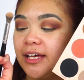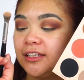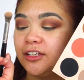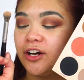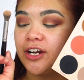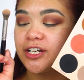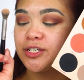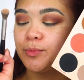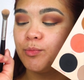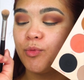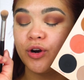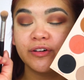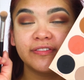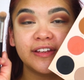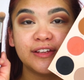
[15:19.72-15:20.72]
that large
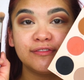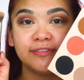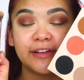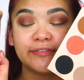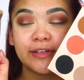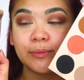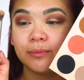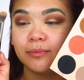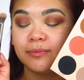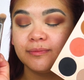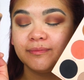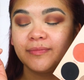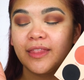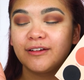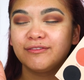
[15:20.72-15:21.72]
Morphe
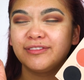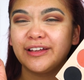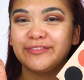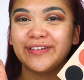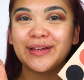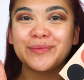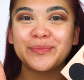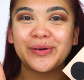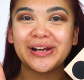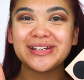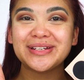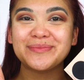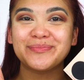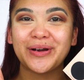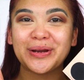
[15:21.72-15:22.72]
fluffing brand
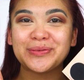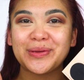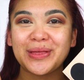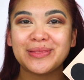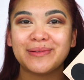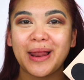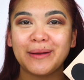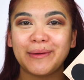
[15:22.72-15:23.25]
new braggy.